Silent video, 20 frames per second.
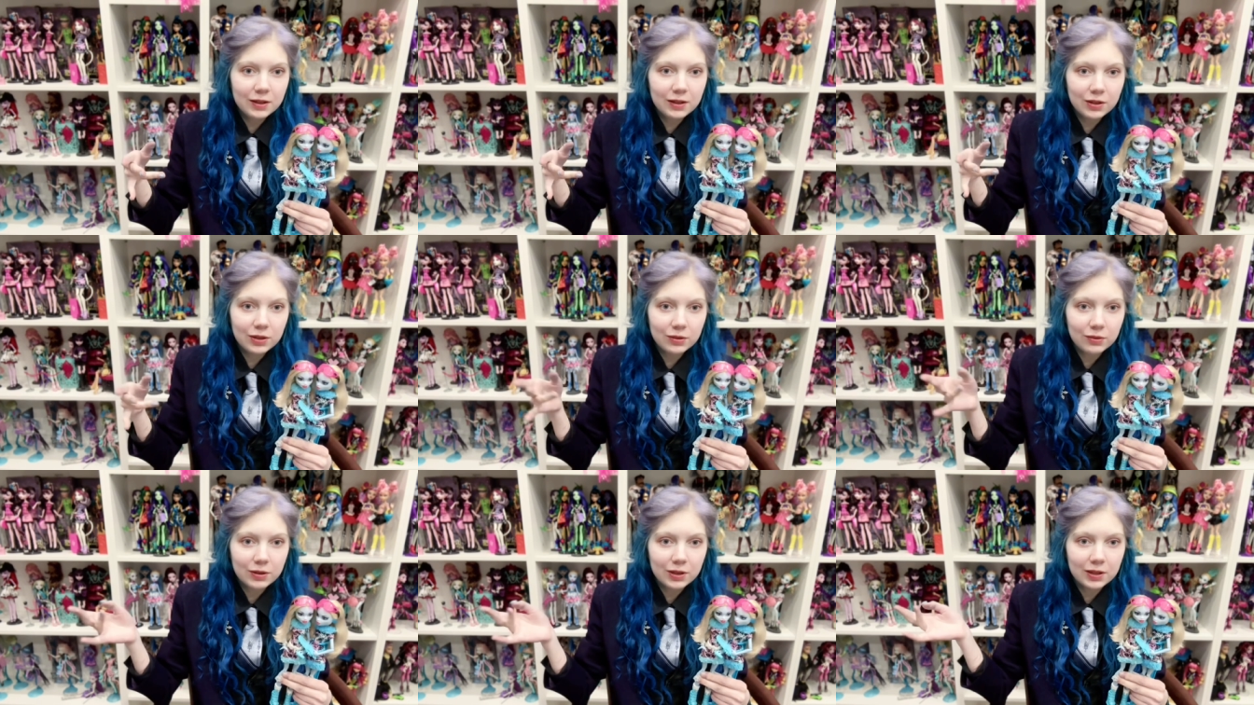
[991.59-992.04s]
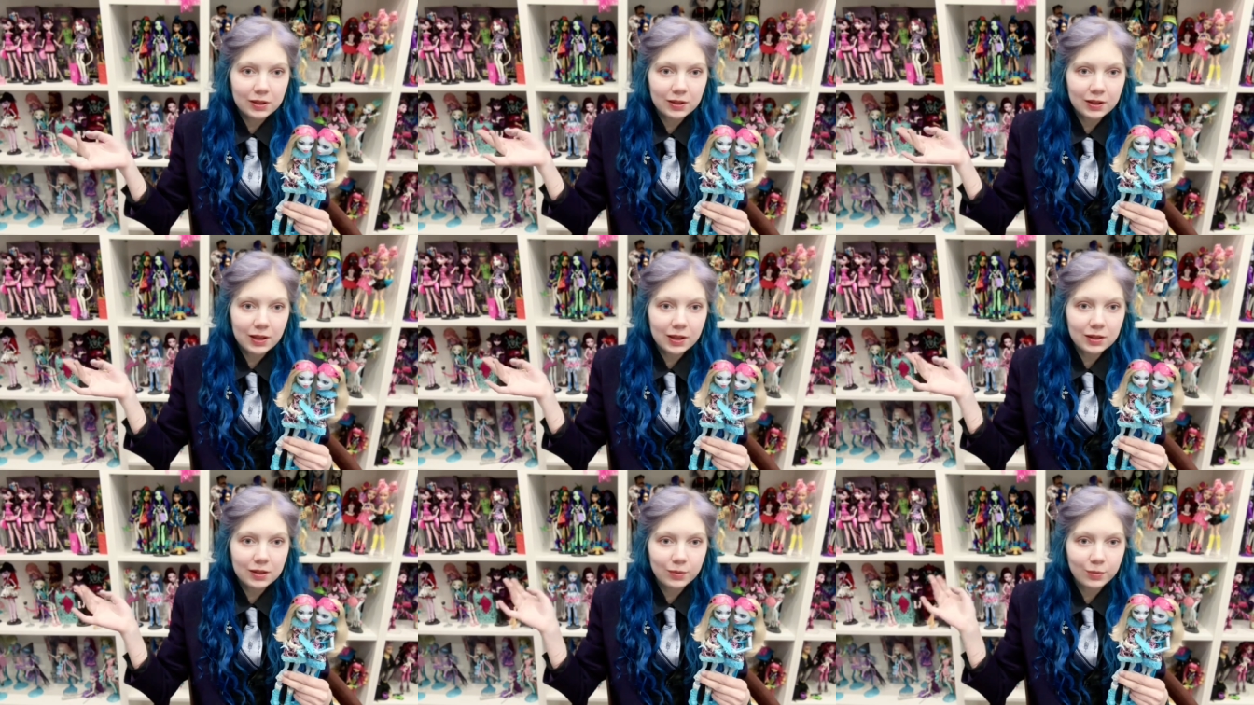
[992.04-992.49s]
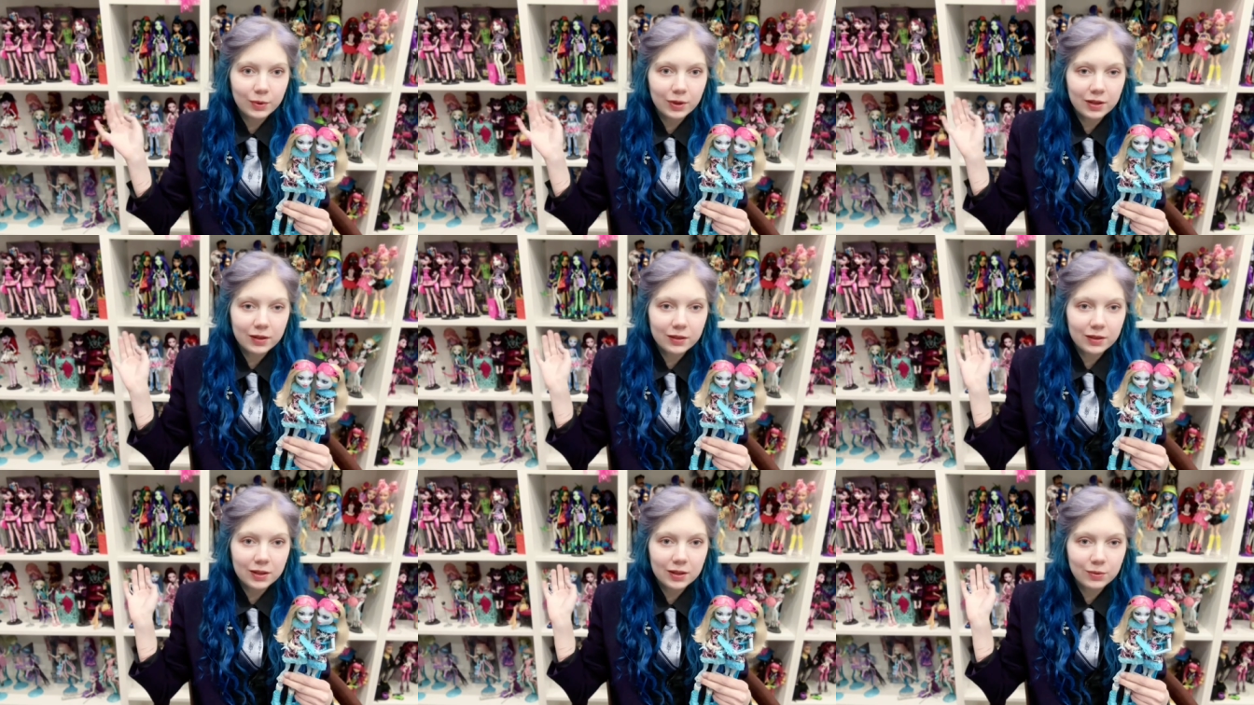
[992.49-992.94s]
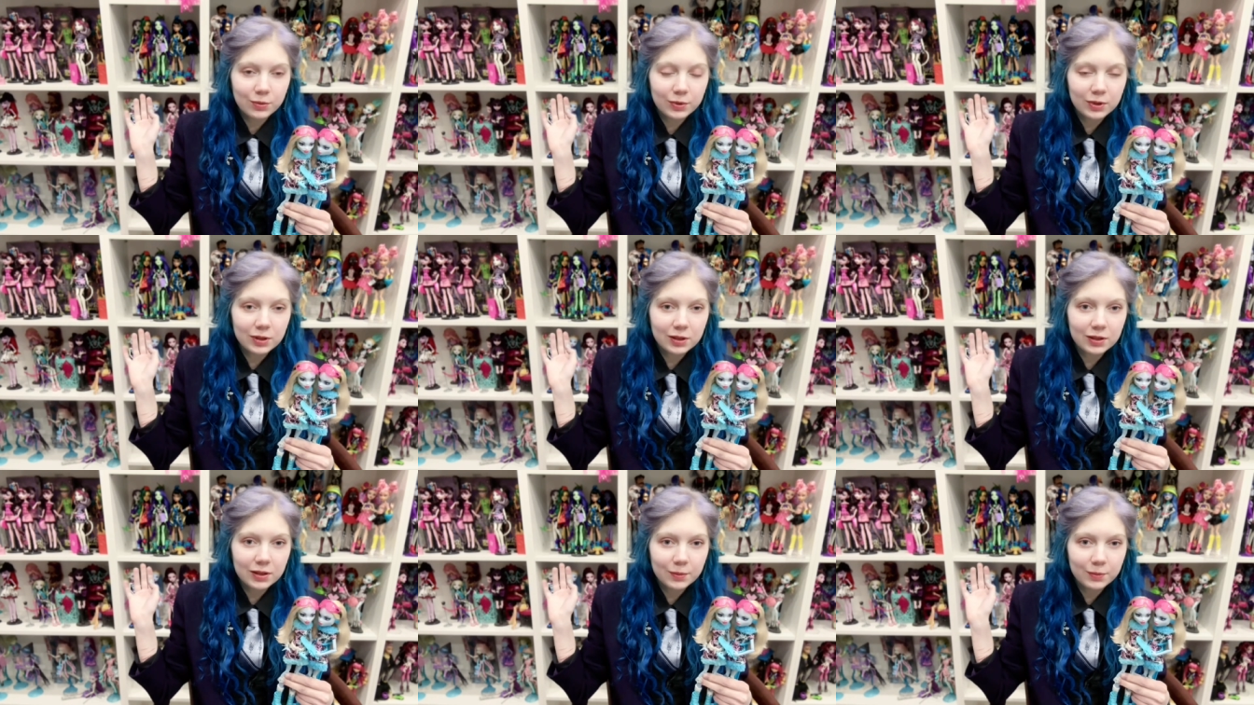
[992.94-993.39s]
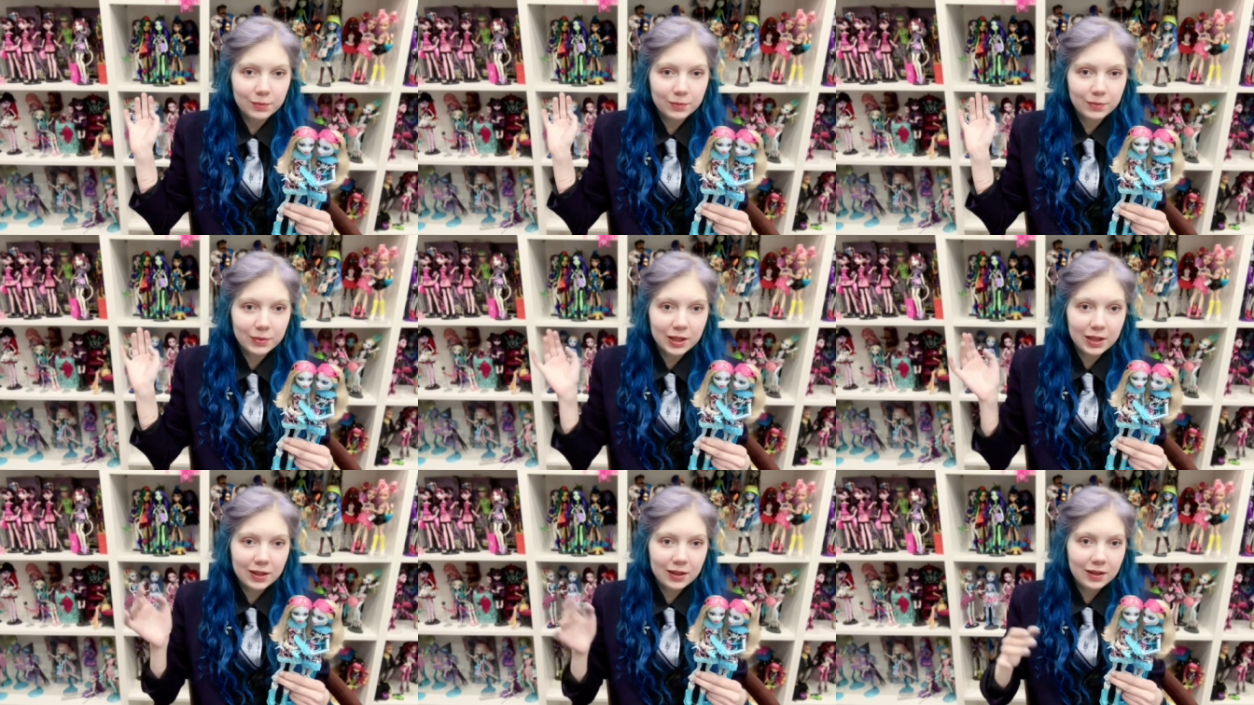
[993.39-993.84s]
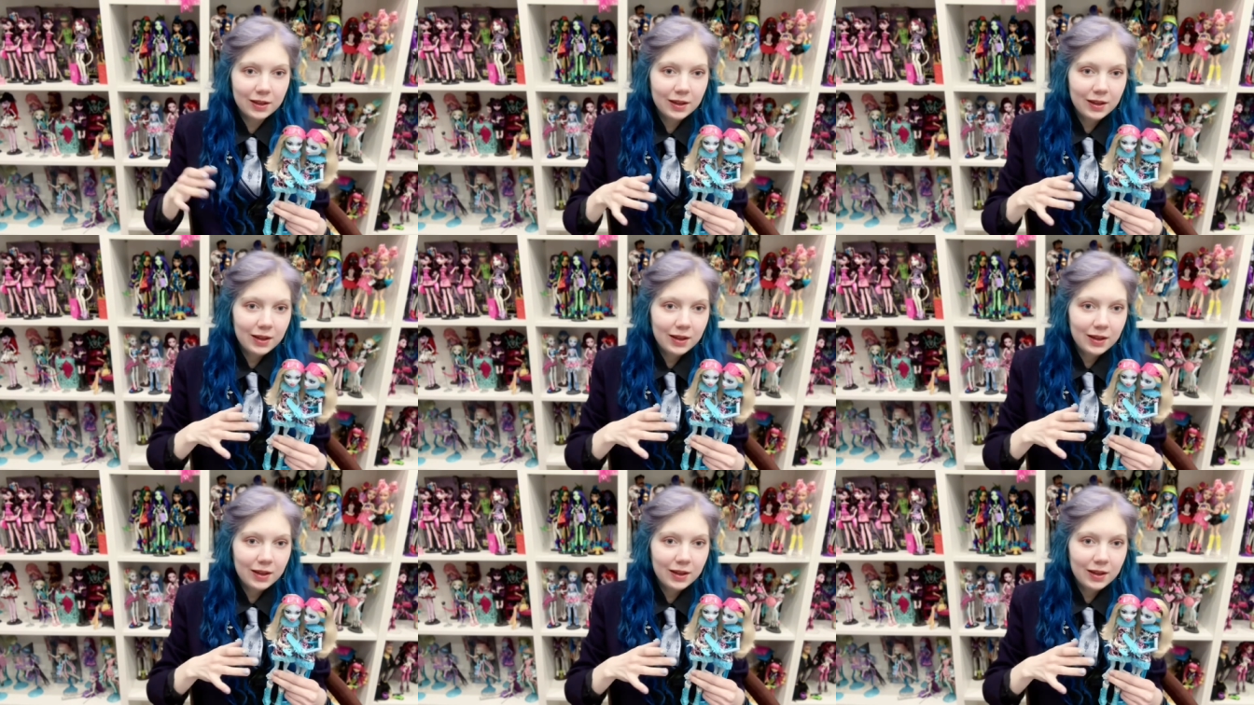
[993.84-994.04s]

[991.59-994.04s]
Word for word: You can get one that will com be